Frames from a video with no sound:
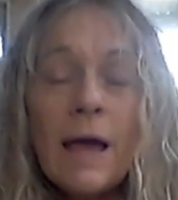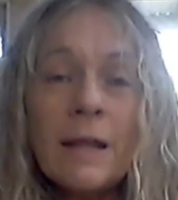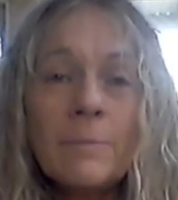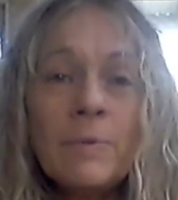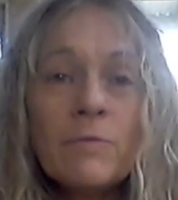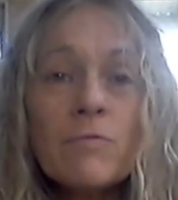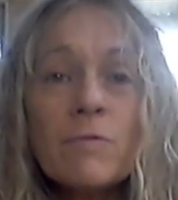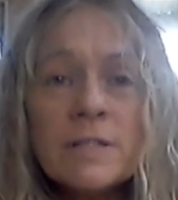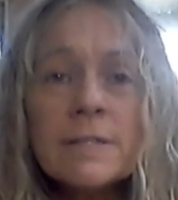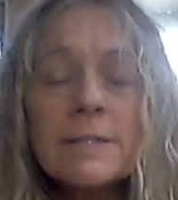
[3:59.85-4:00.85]
and a bit of
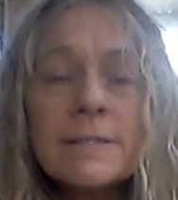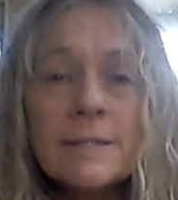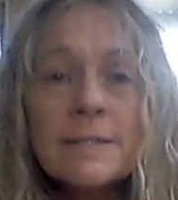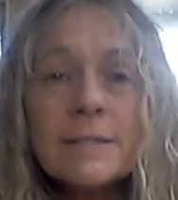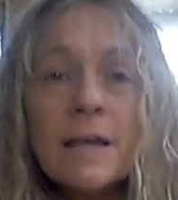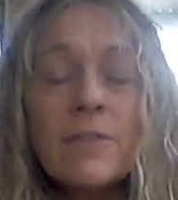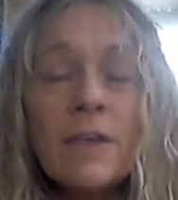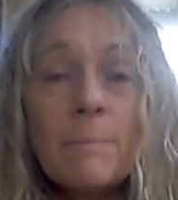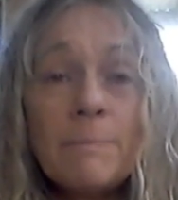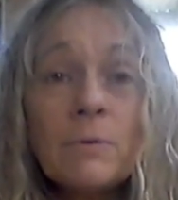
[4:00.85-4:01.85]
restlessness
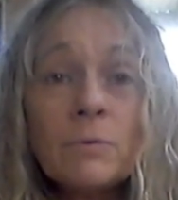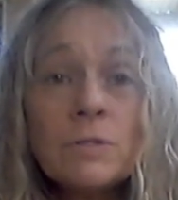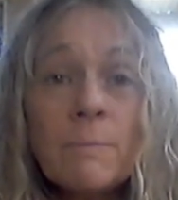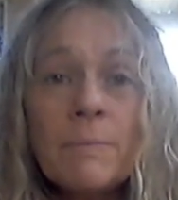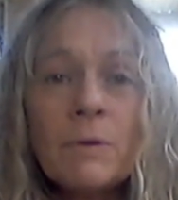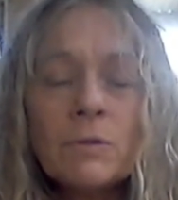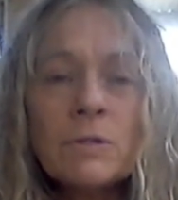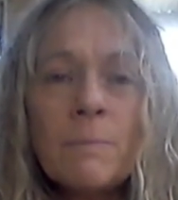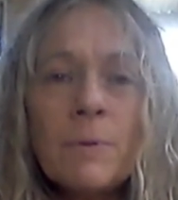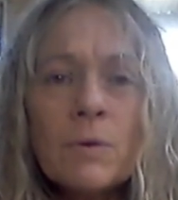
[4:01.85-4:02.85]
that builds and builds
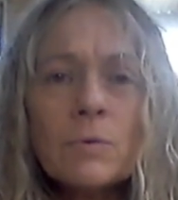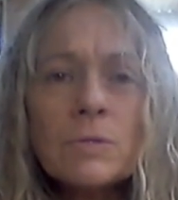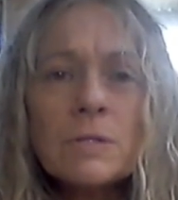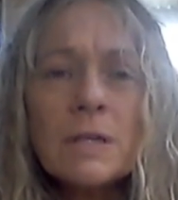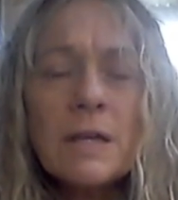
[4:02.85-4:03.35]
and builds.